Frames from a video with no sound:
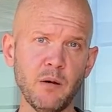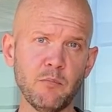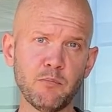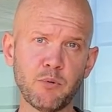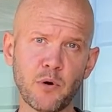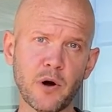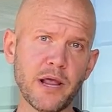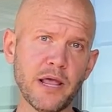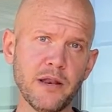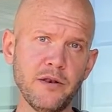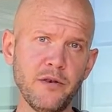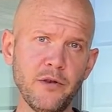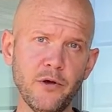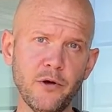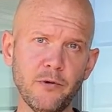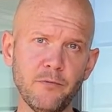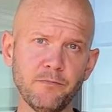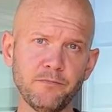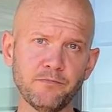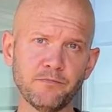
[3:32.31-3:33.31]
brand new.
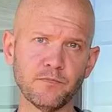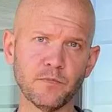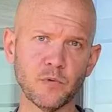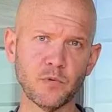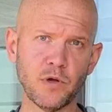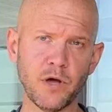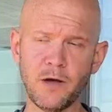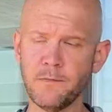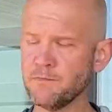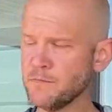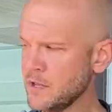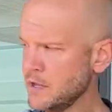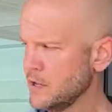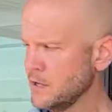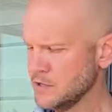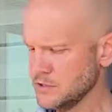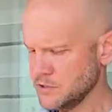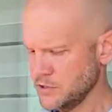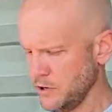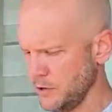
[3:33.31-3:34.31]
Okay?
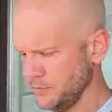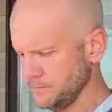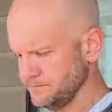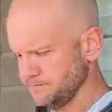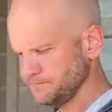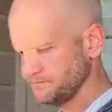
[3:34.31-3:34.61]
So